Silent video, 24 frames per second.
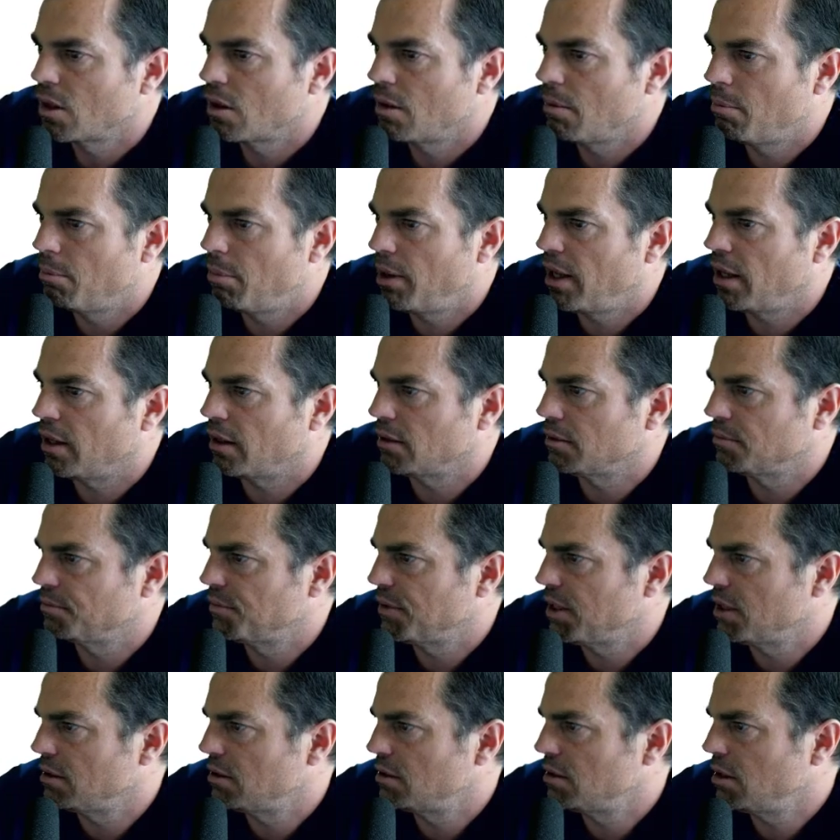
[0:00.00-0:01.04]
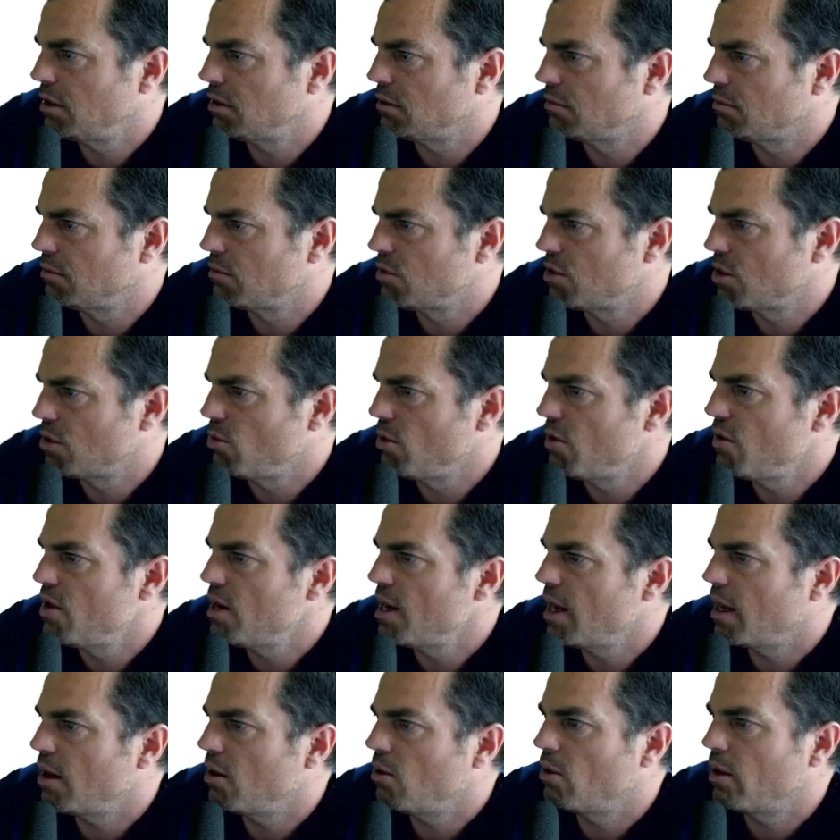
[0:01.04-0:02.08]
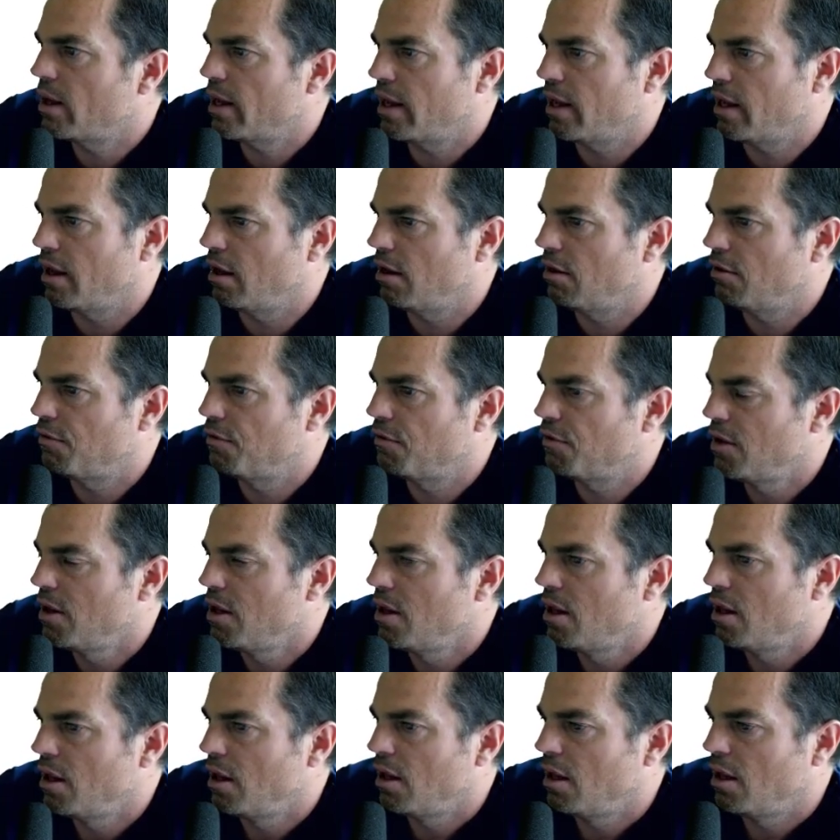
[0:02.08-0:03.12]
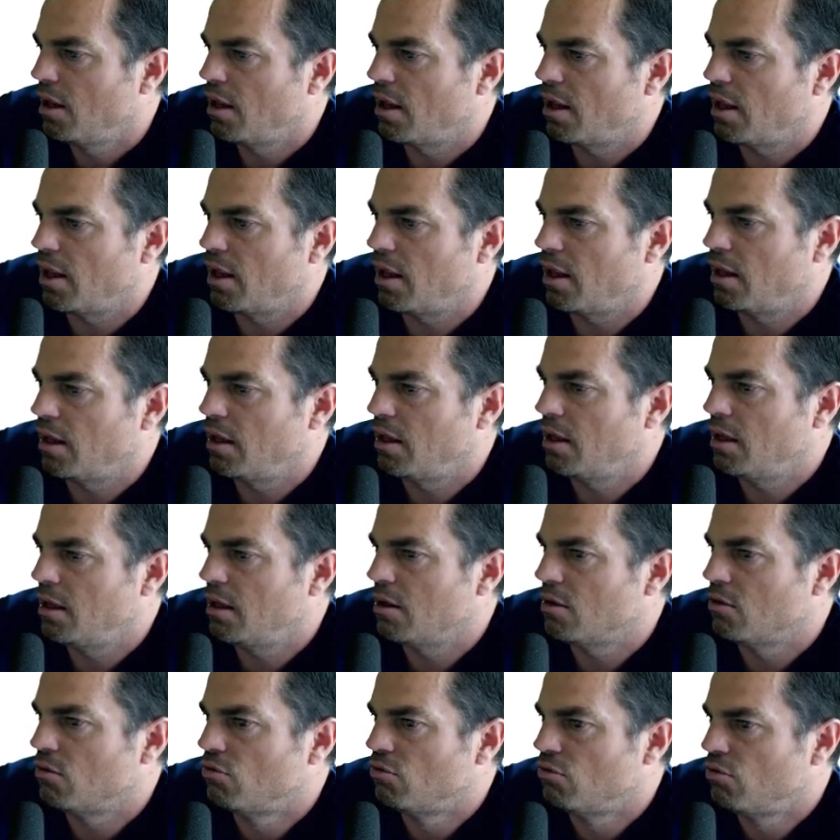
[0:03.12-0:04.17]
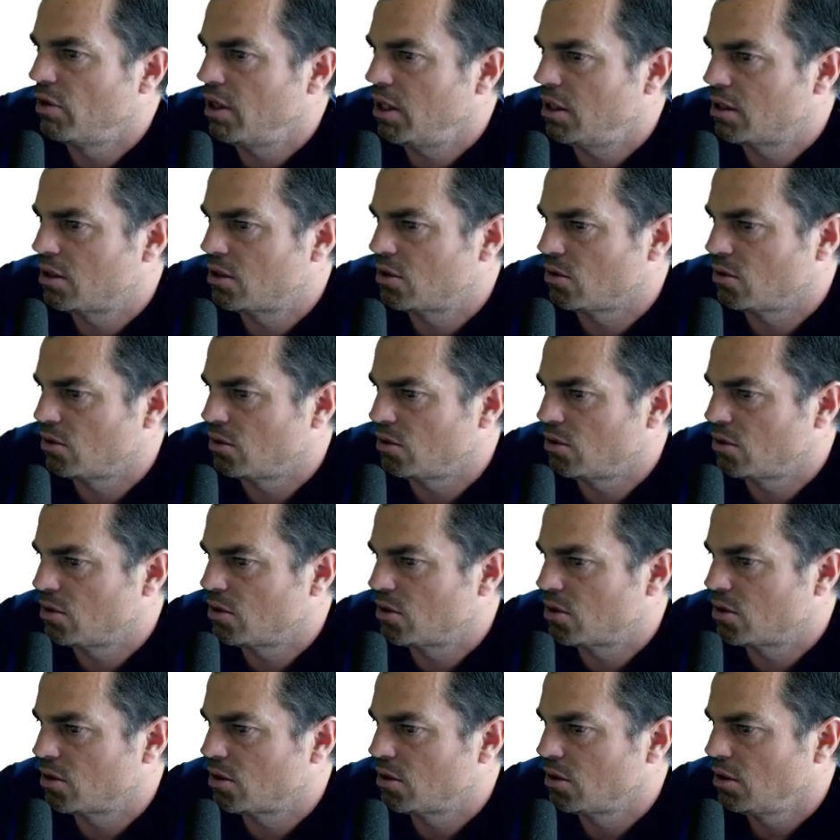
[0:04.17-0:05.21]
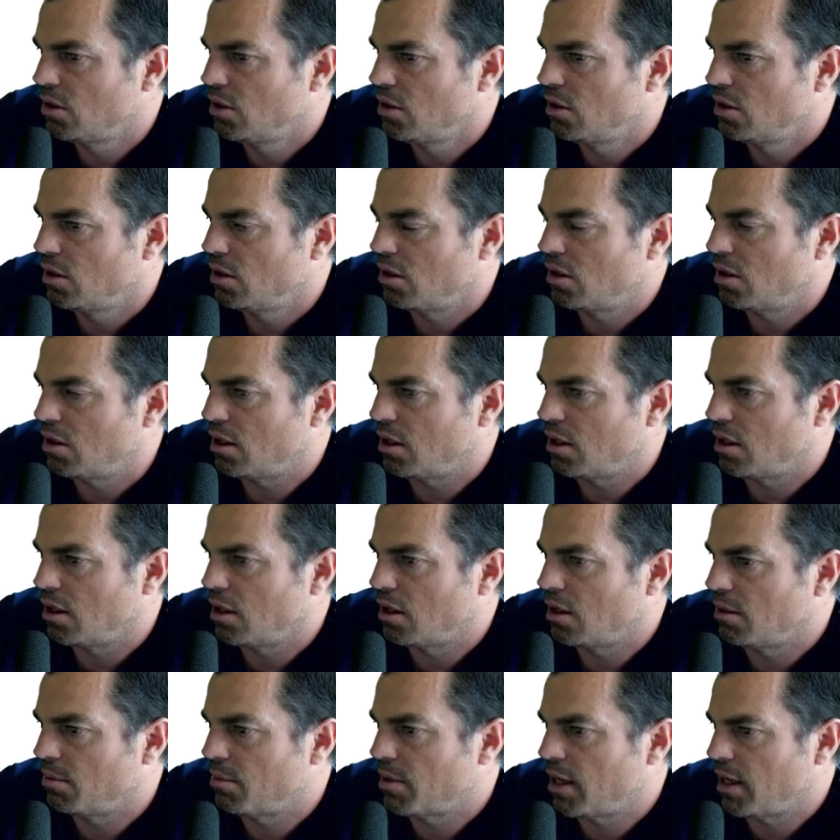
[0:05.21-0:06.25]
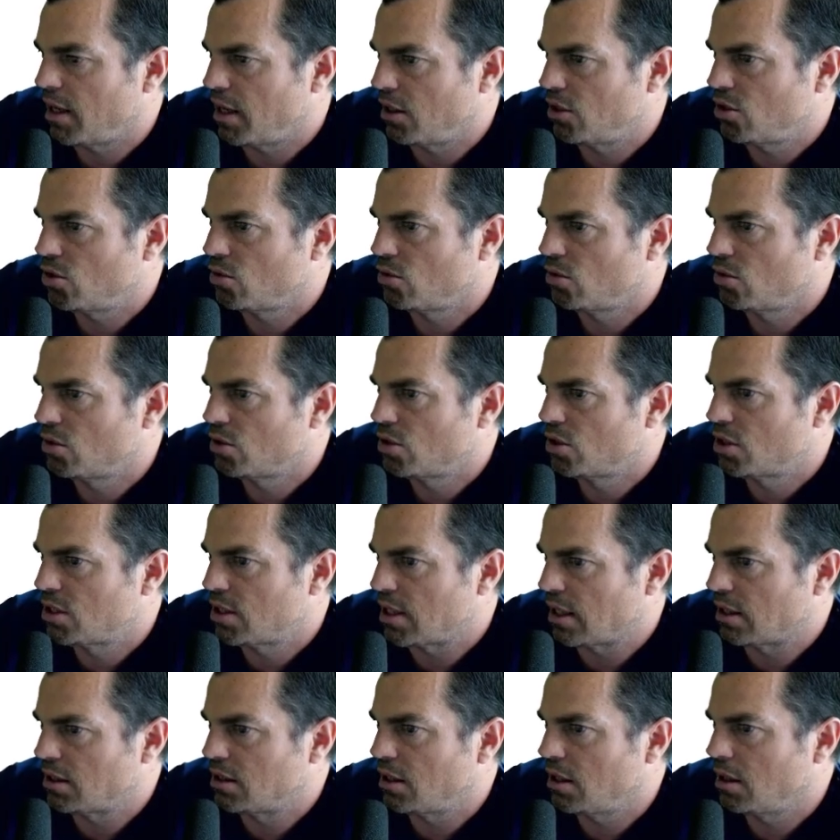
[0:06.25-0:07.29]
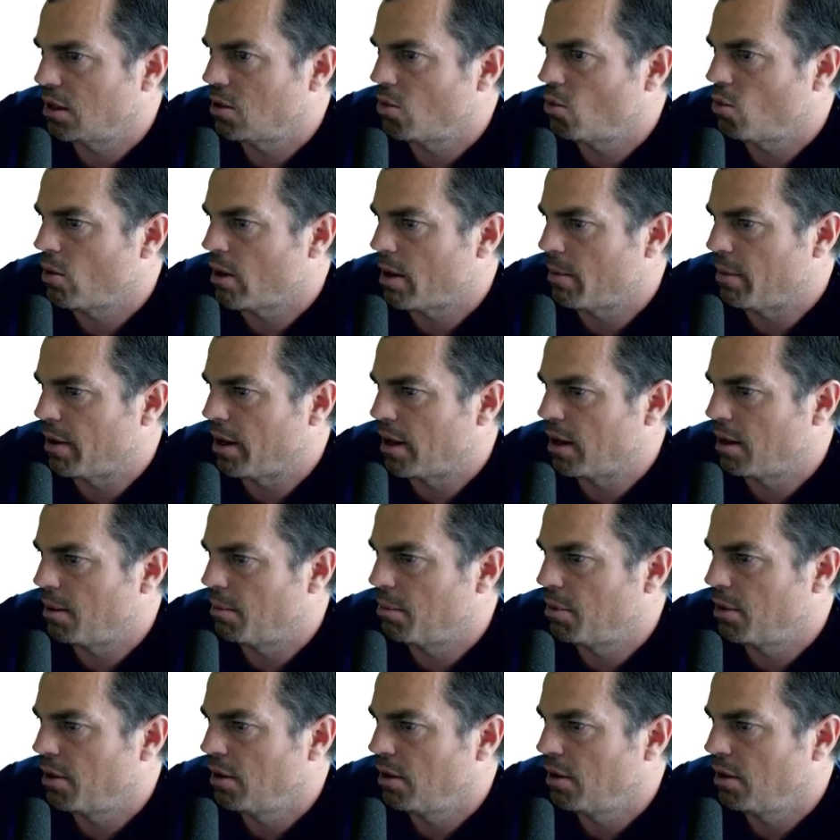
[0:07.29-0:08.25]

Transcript: Bang, that's done. So we now have a resource, an Azure Static Web App